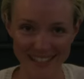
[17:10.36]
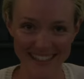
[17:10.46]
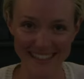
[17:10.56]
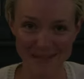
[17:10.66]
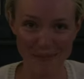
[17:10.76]

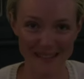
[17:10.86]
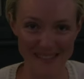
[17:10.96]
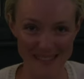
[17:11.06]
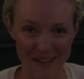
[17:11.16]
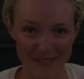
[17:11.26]
good. It
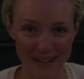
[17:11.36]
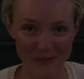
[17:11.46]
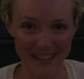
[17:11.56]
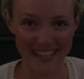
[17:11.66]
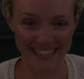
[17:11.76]
smells so, I really
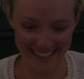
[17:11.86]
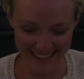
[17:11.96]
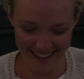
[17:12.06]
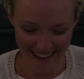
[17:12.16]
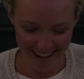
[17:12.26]
want to eat it.
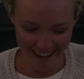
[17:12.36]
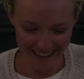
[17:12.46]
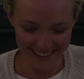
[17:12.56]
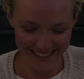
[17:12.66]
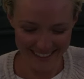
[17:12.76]

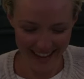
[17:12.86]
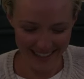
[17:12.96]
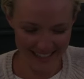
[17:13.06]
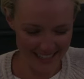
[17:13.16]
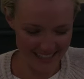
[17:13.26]

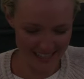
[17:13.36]
That is